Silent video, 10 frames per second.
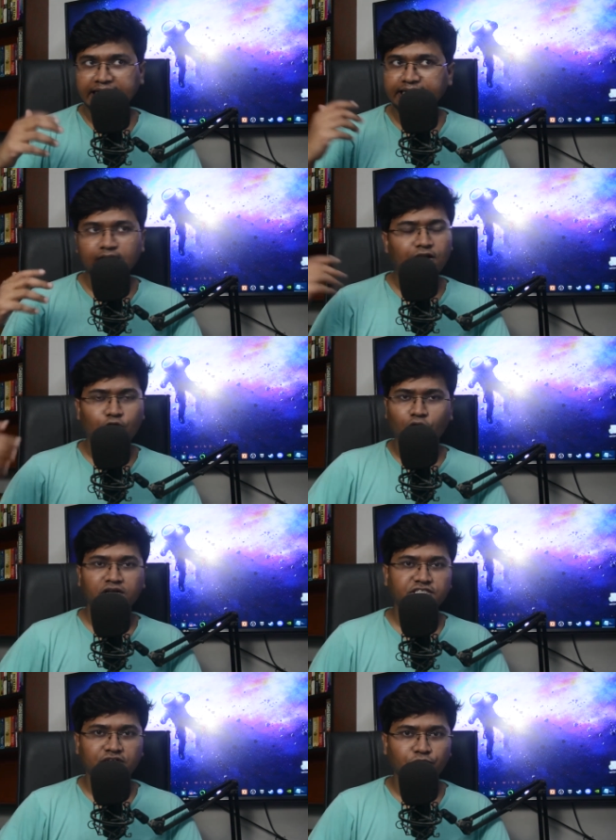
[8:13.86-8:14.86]
ideal
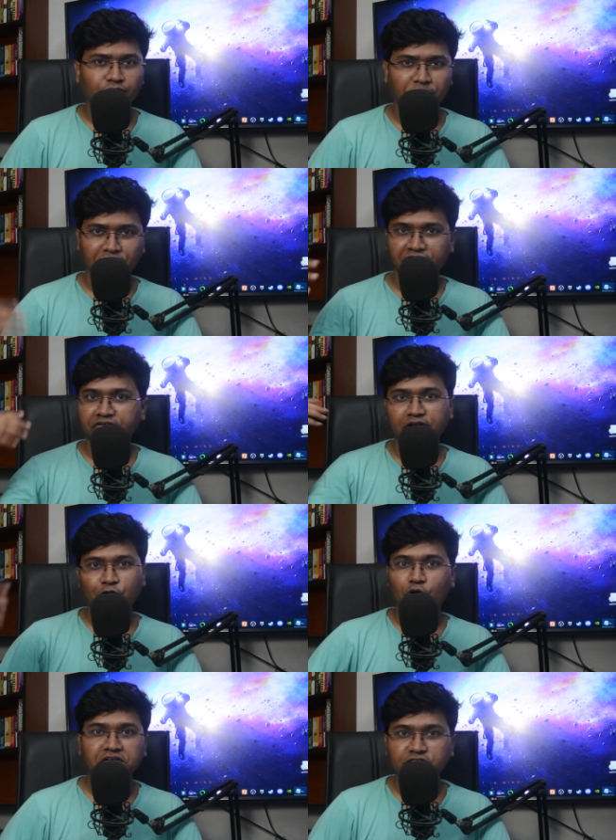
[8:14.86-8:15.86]
college town the
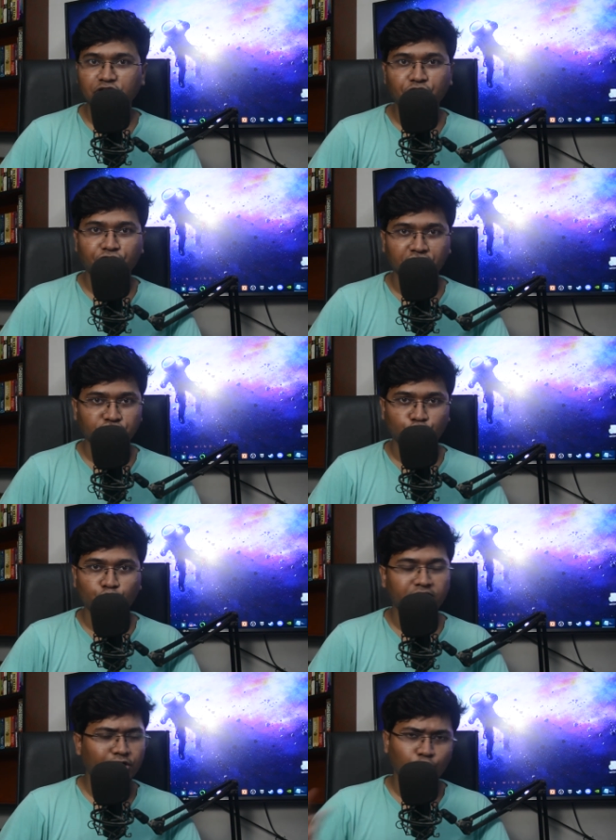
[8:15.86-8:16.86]
perfect college town for a
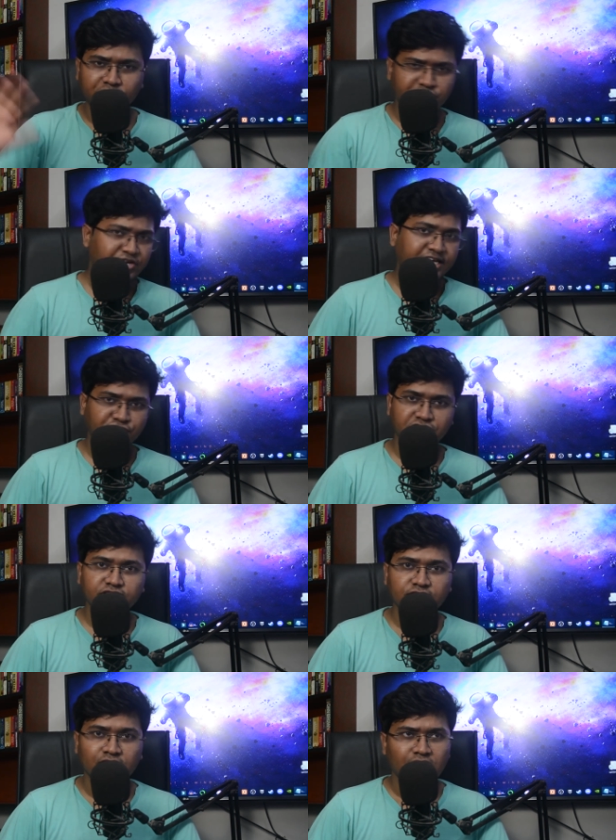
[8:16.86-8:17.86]
student no
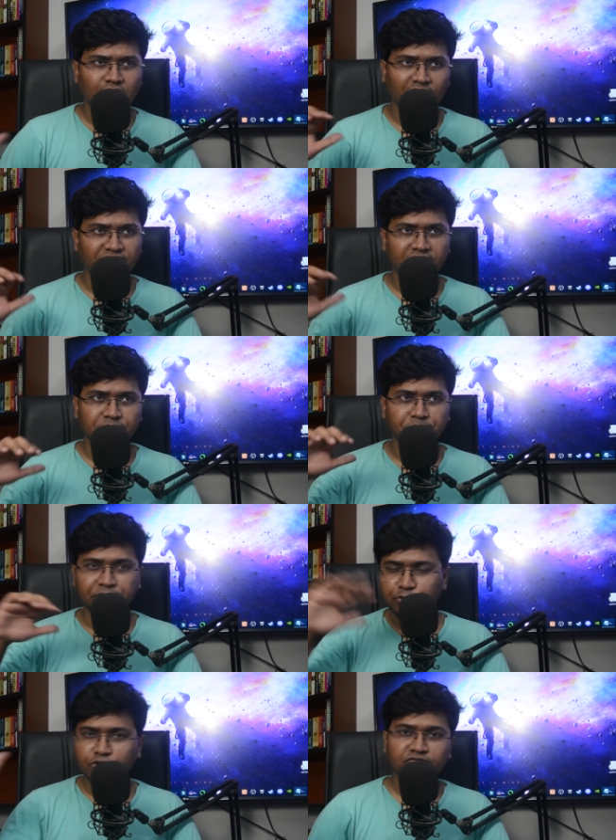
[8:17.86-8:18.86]
distractions a very
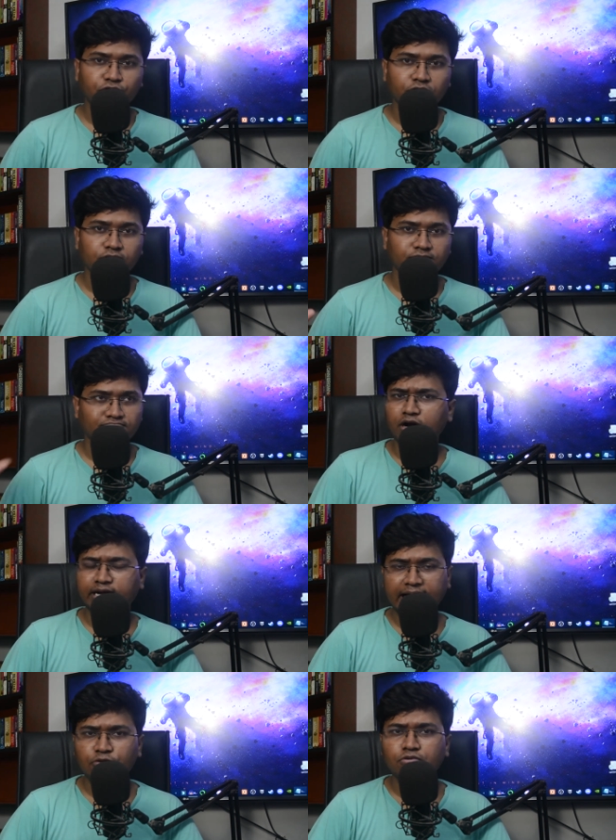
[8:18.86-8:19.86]
beautiful
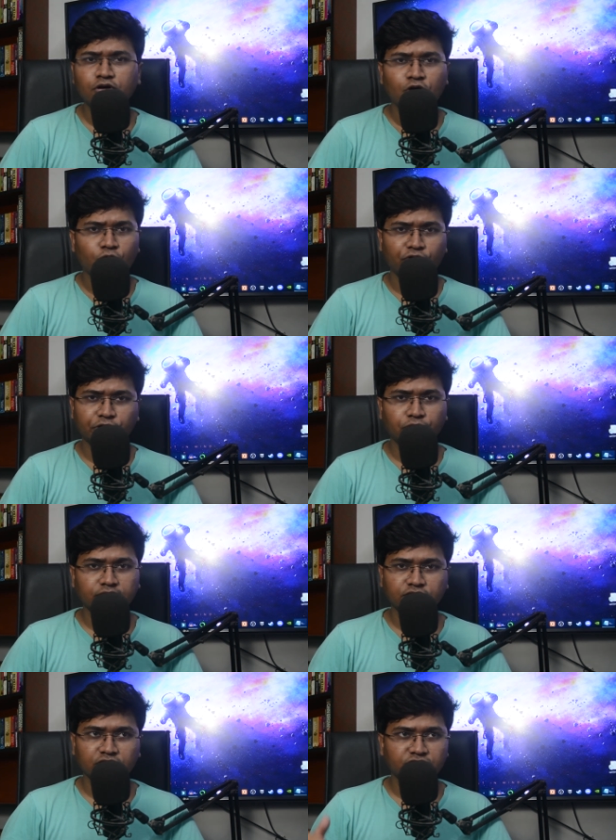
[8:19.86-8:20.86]
small town where you
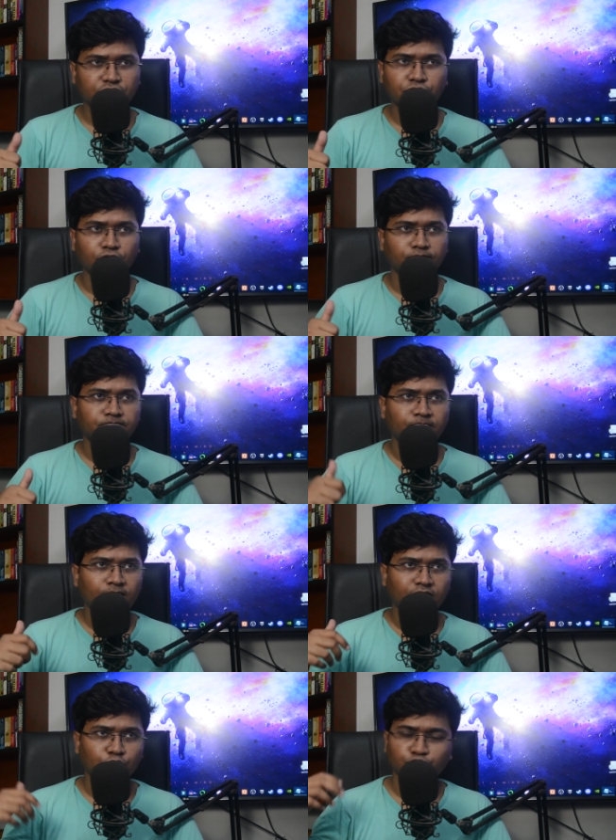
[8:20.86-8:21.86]
can just you know
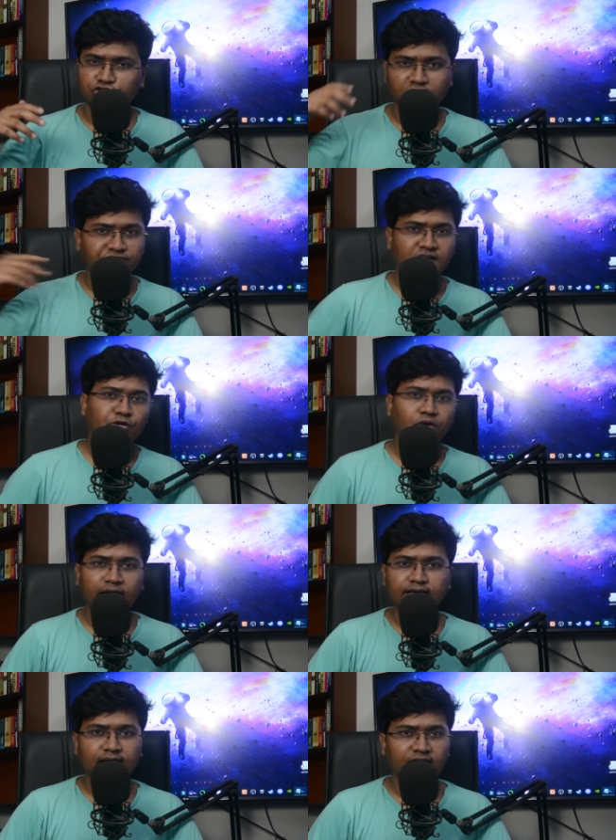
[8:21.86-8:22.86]
do stuff that you
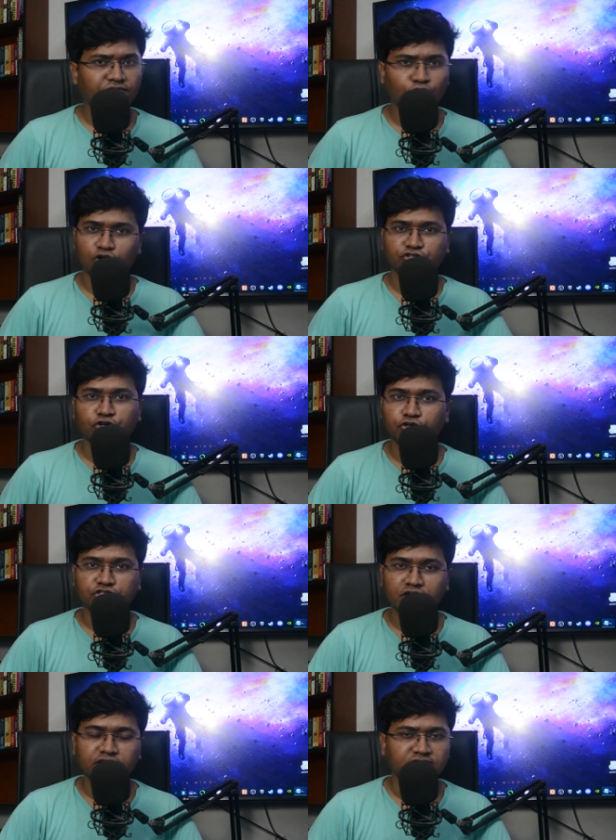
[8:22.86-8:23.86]
like and focus on
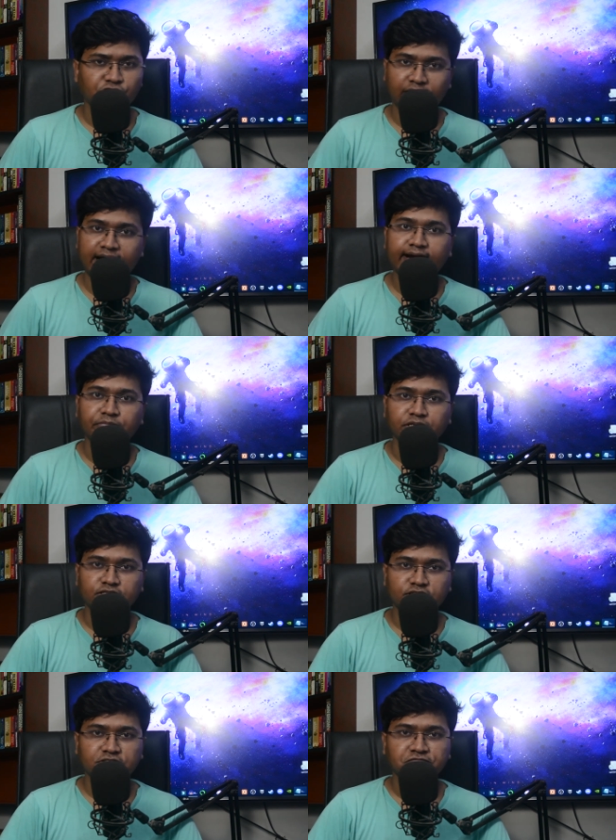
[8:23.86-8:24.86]
your studies, your
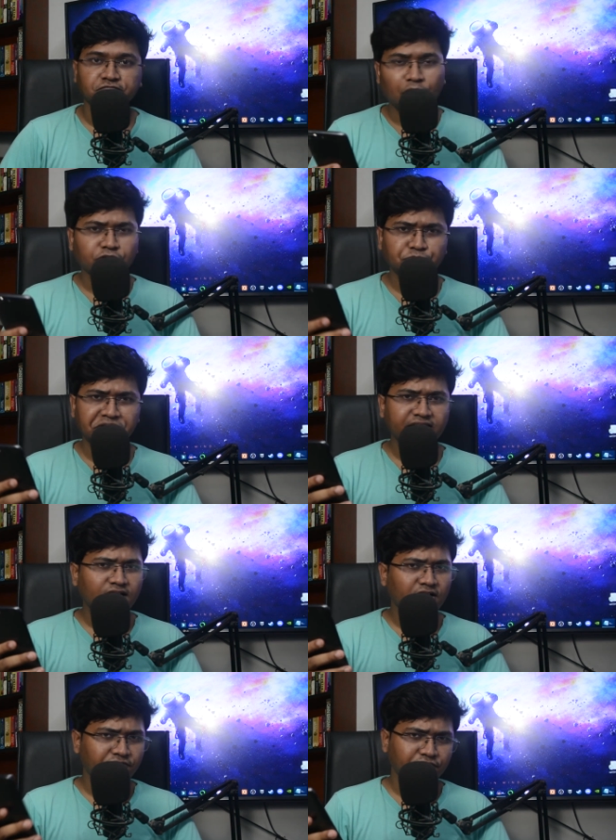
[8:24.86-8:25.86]
academics. Now I was
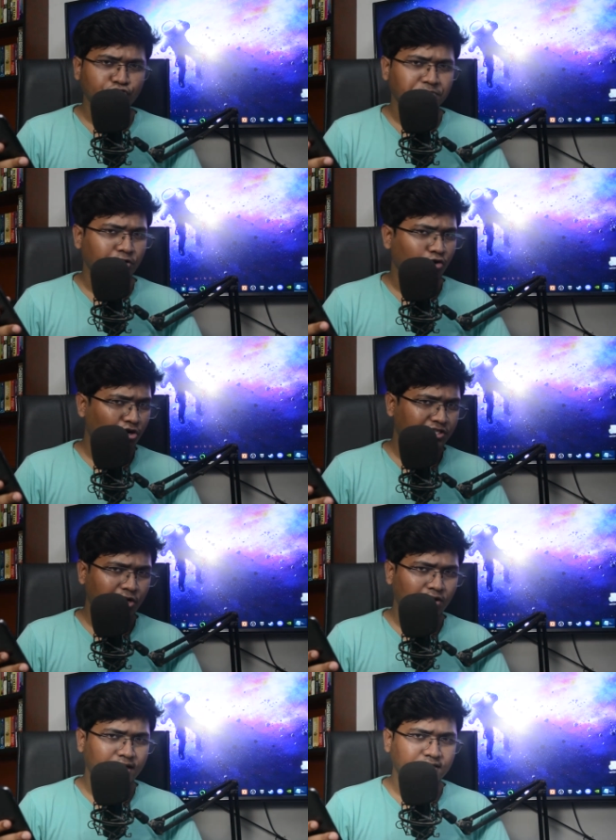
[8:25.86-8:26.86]
pretty confused between North
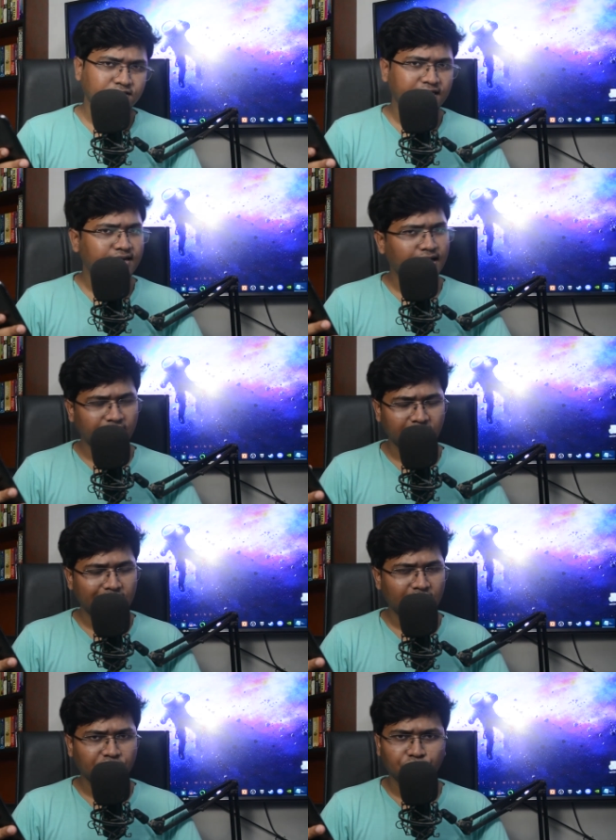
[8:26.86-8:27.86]
Carolina State and
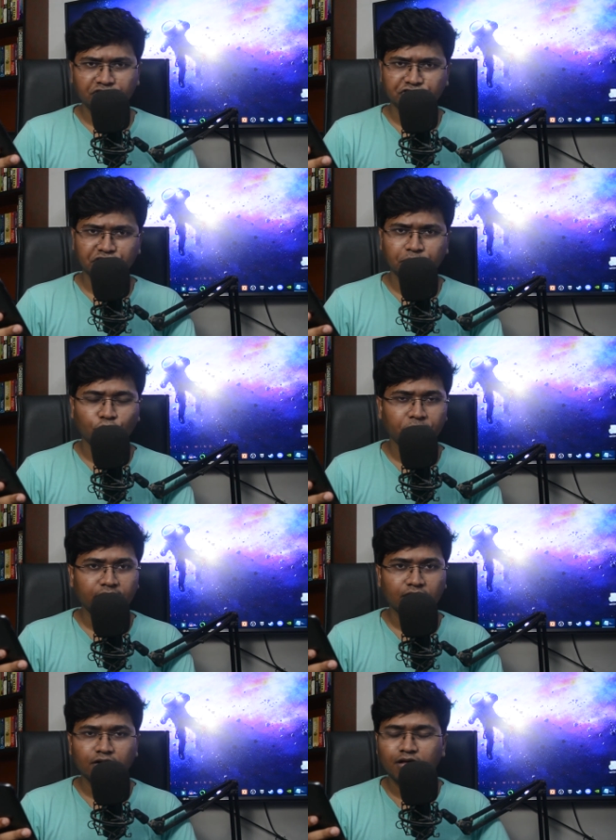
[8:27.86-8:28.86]
Indiana University
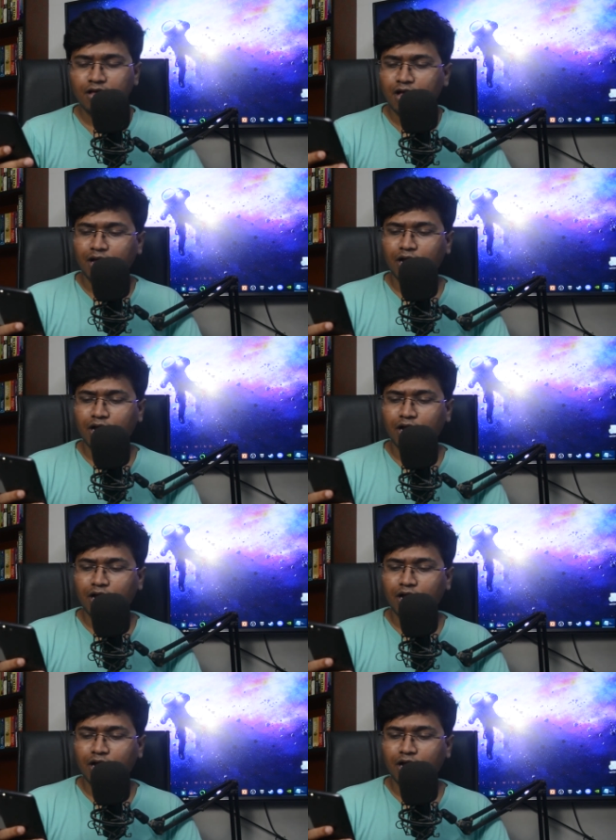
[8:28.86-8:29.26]
Bloomington.